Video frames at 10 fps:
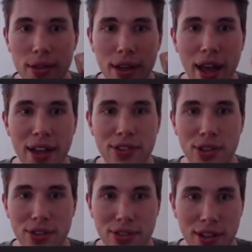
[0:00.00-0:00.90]
as you
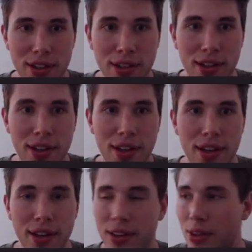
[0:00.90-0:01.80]
can see,
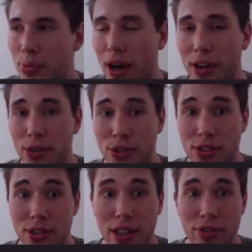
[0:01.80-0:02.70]
the particles are just
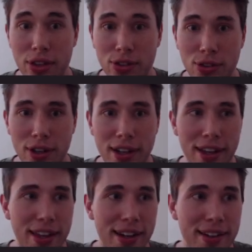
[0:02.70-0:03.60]
leaving the screen and
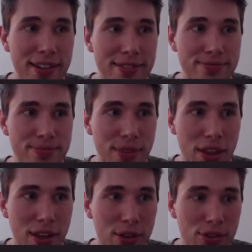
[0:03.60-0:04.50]
then
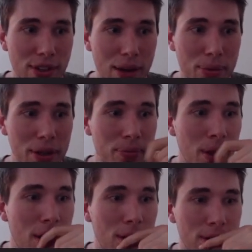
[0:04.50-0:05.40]
nothing else is happening.
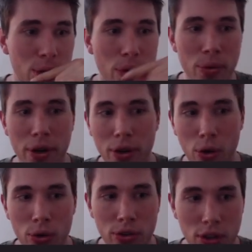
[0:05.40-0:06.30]
So what we're
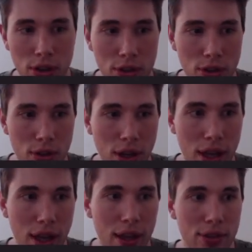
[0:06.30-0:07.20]
also going to do
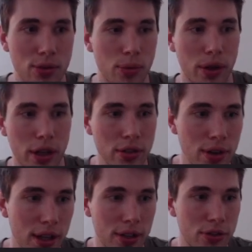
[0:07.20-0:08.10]
is we're going to write
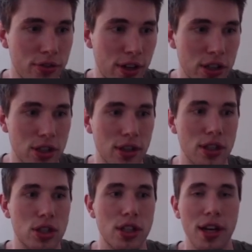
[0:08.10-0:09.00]
a little function that
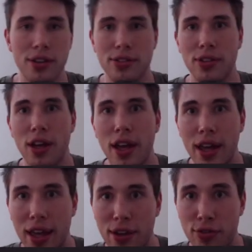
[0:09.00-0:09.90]
checks
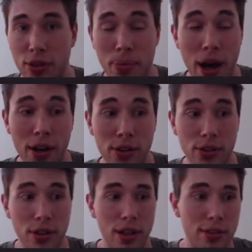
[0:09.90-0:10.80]
if the particle
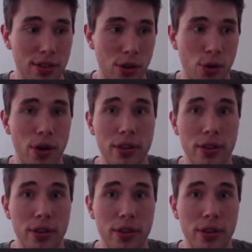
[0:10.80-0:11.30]
is, or